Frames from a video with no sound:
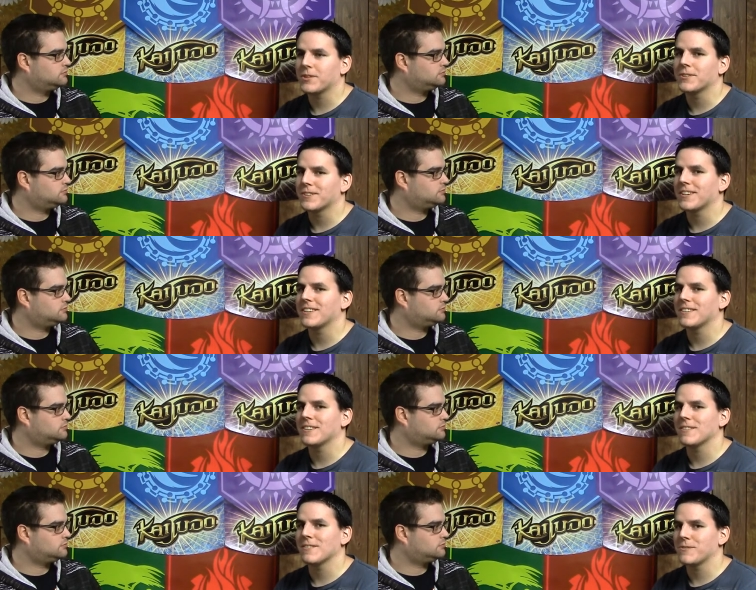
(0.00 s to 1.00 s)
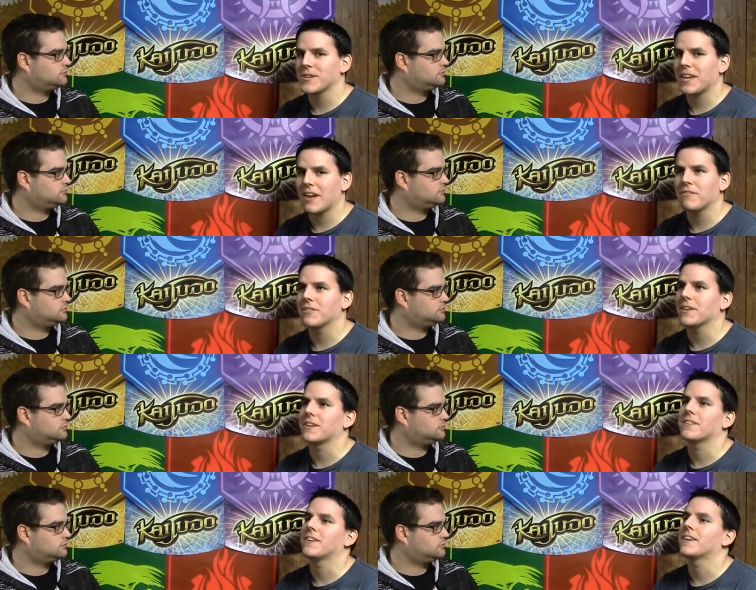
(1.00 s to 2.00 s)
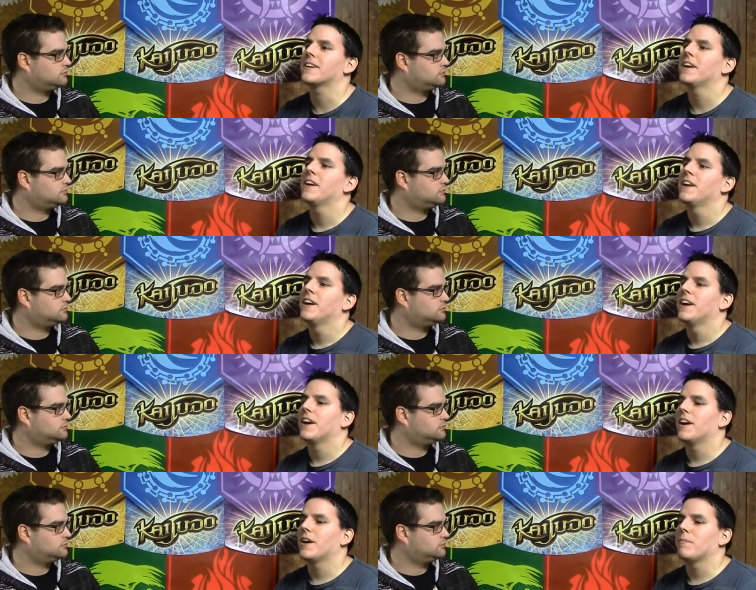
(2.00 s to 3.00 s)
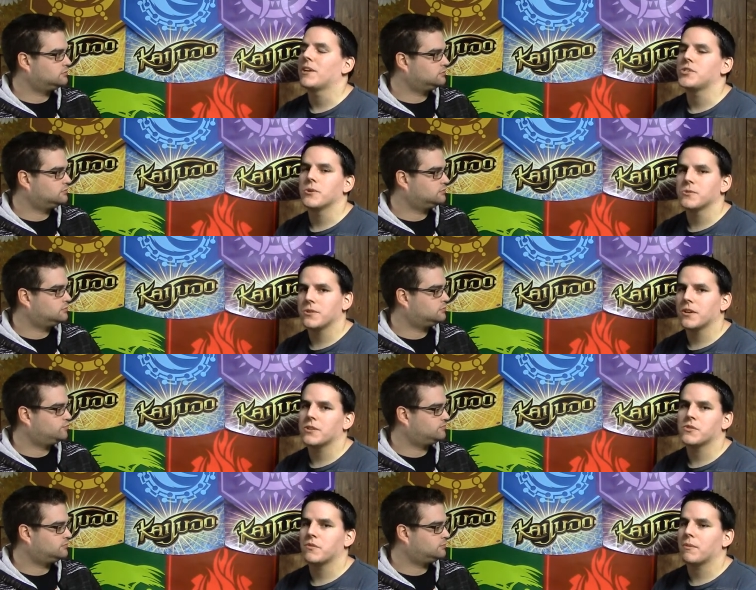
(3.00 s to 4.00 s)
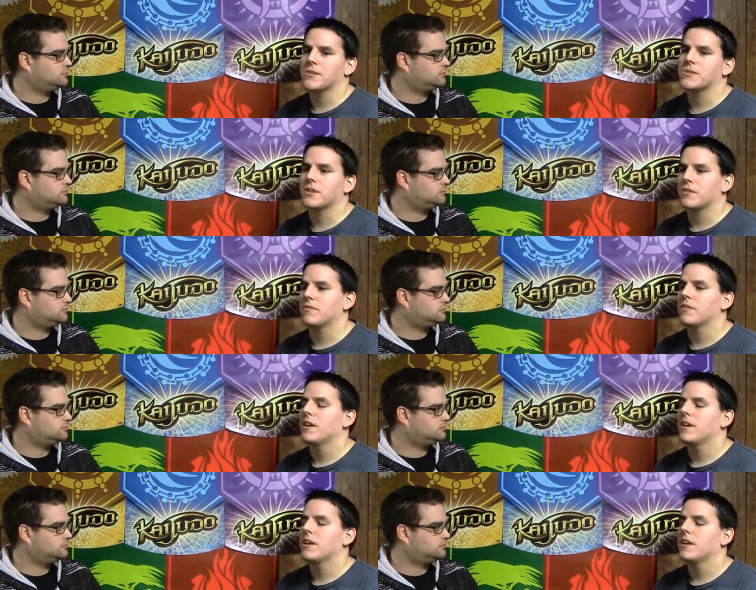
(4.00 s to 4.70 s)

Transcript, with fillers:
Speaker 1: literally, it was like everything. Like, um, I chose Darkness for my Civ.